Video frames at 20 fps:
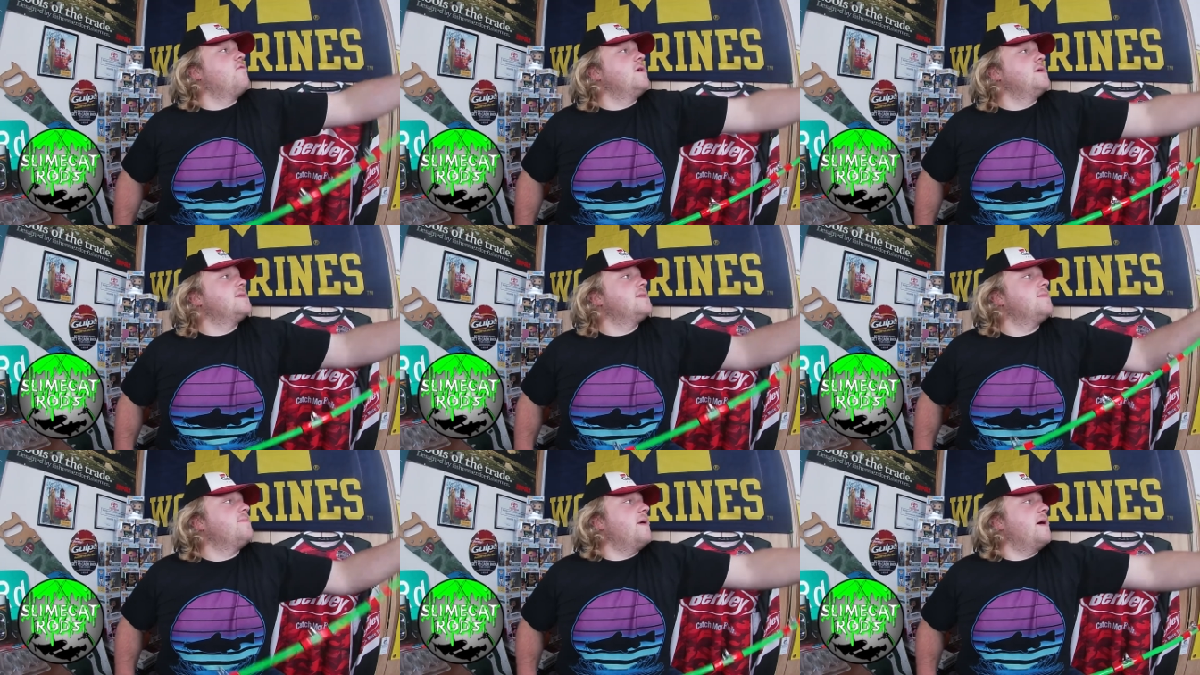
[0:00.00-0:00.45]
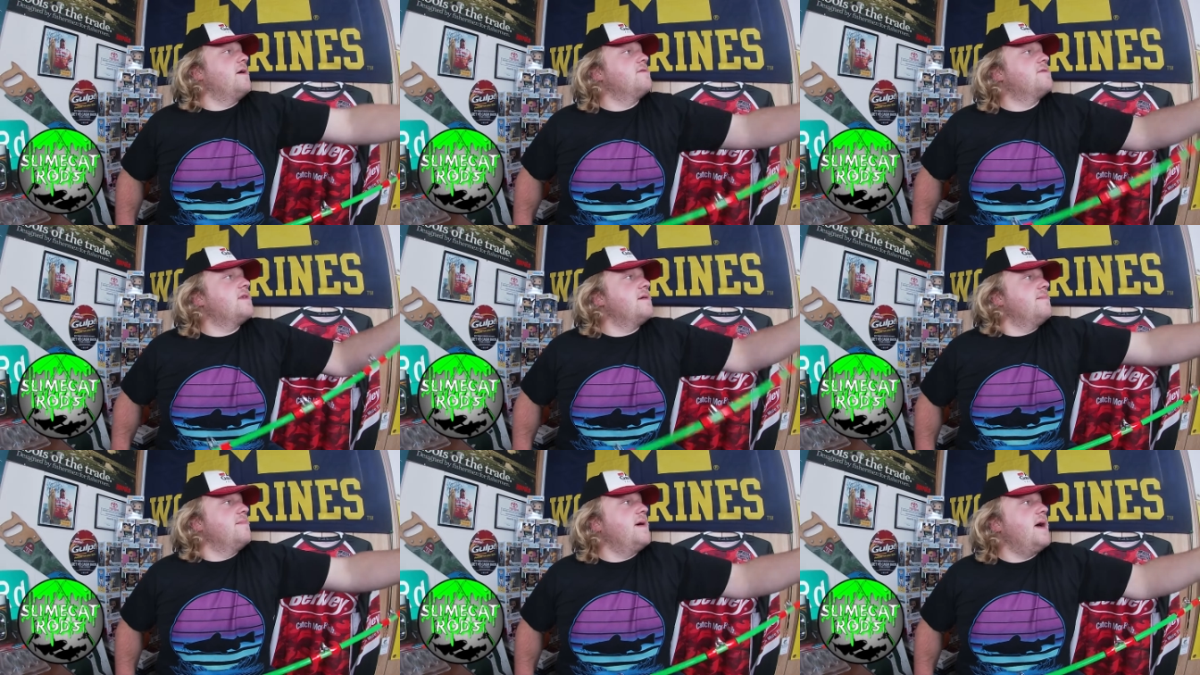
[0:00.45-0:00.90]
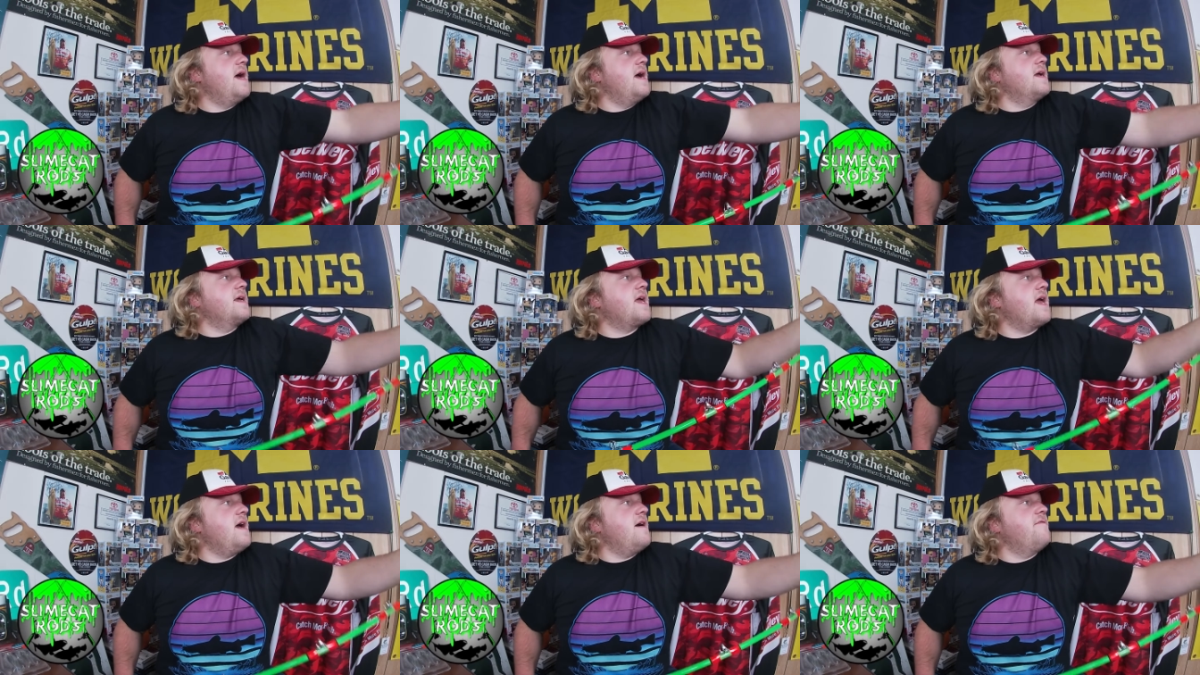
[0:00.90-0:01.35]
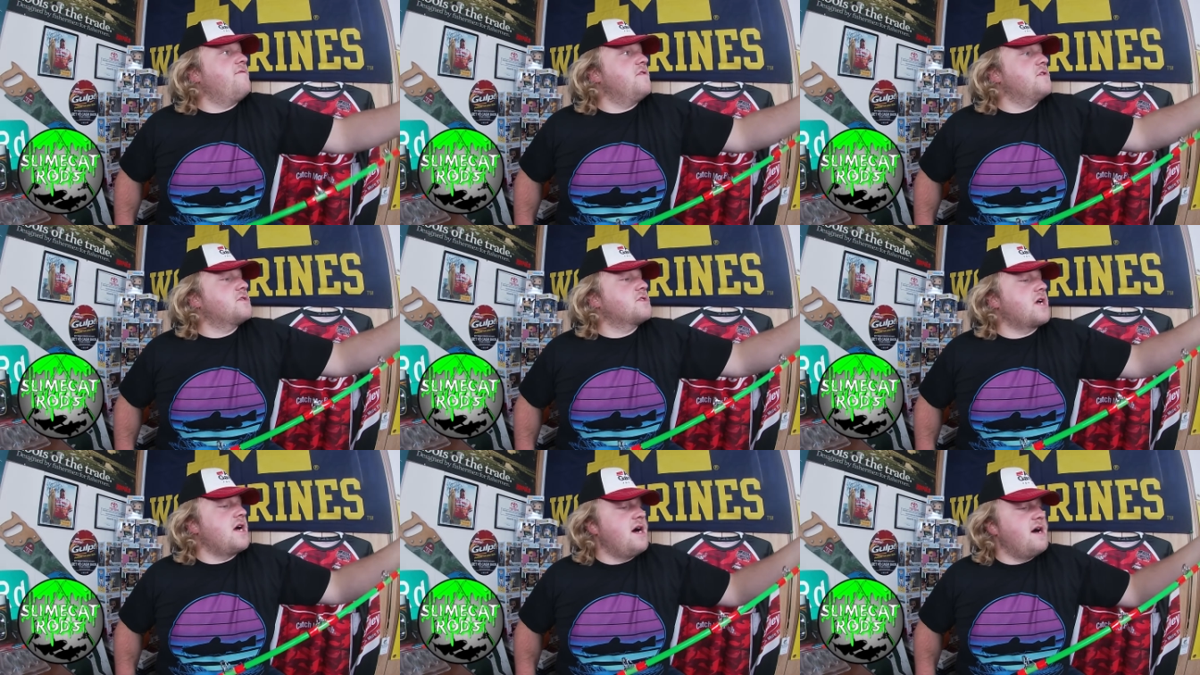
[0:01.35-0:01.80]
was about them at
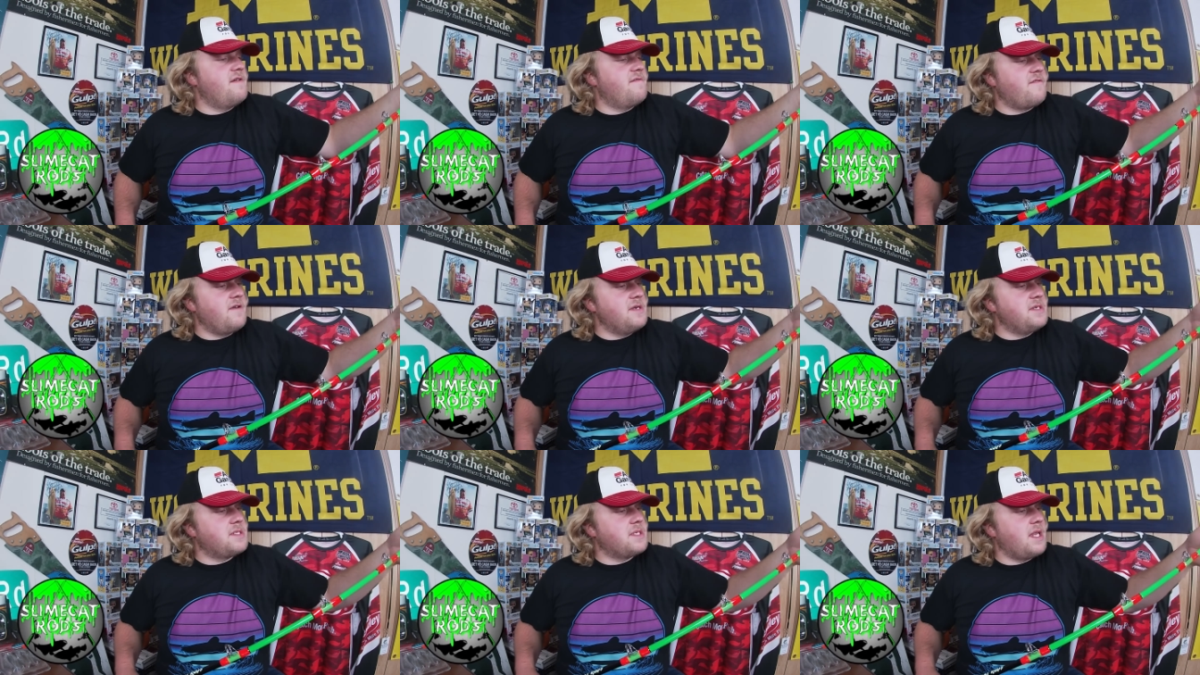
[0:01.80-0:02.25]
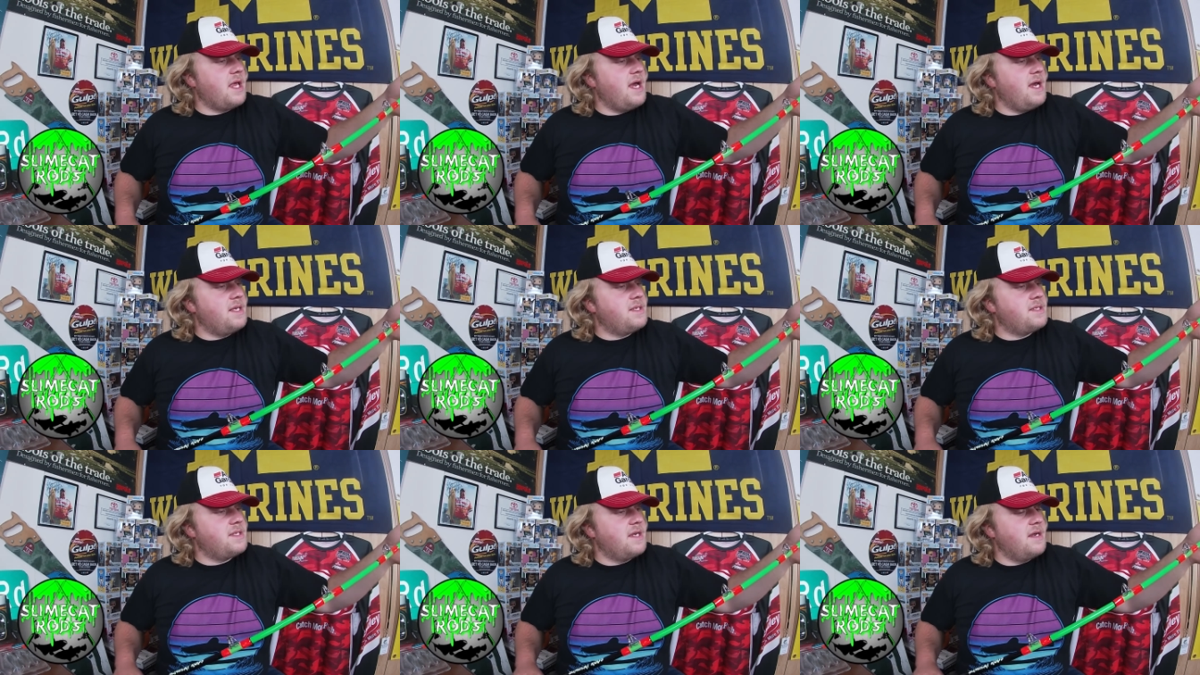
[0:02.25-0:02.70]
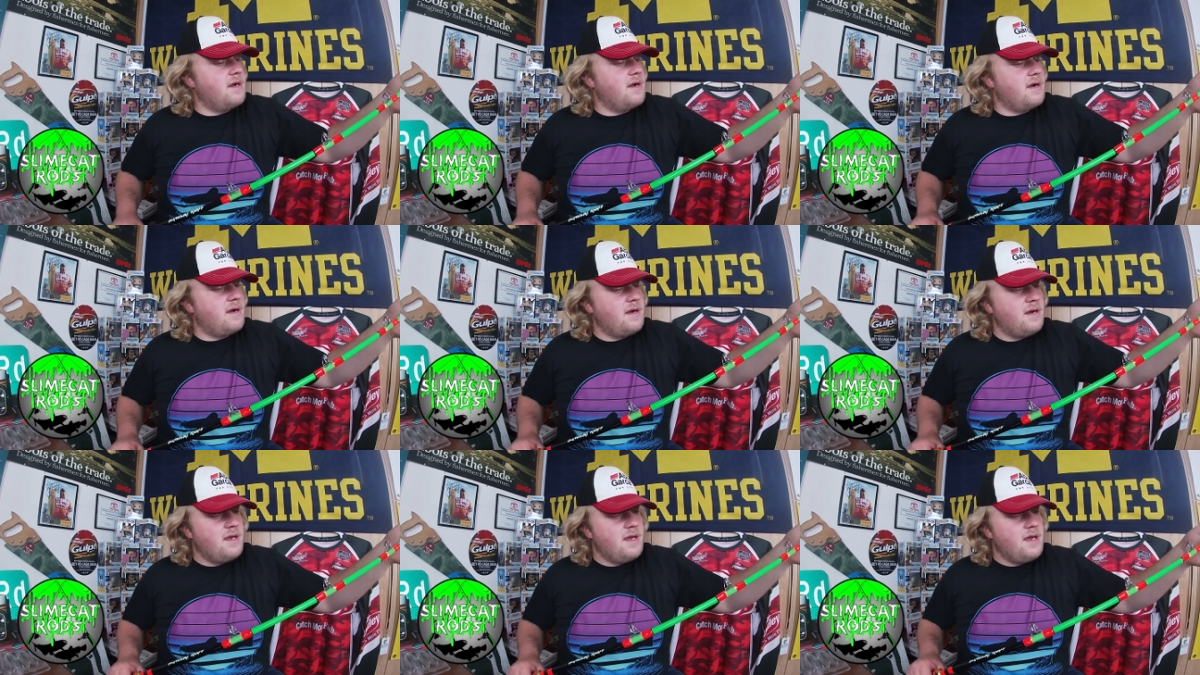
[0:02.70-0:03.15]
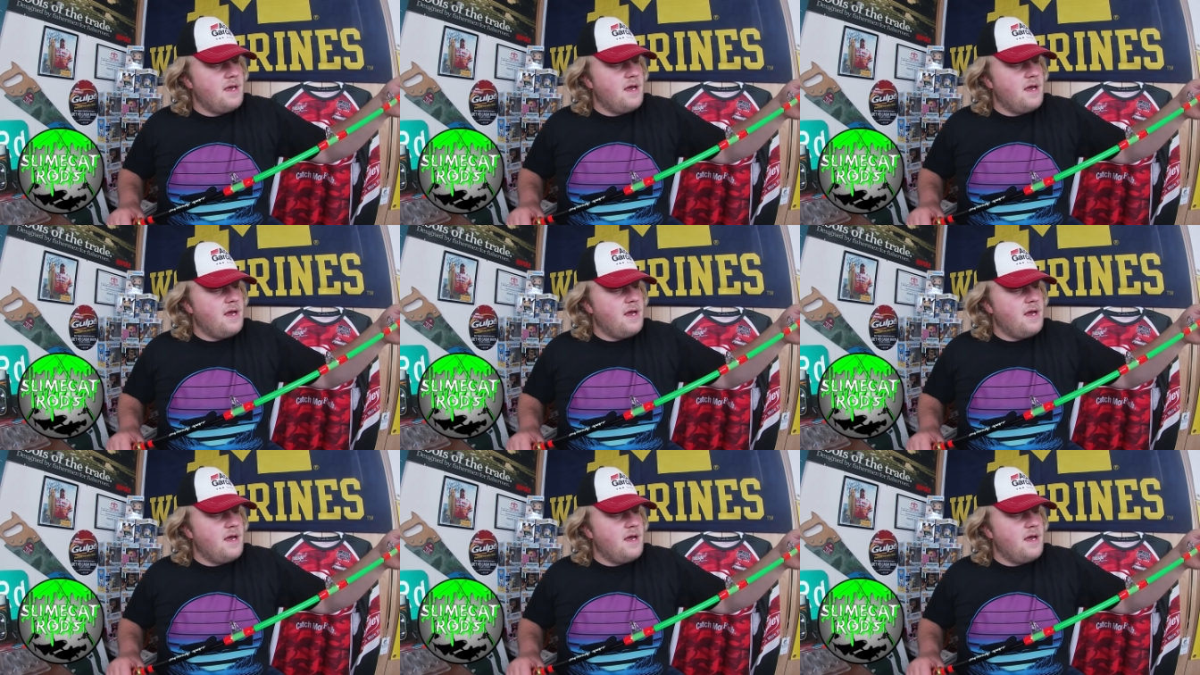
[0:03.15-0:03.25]
Catfish Conference last year.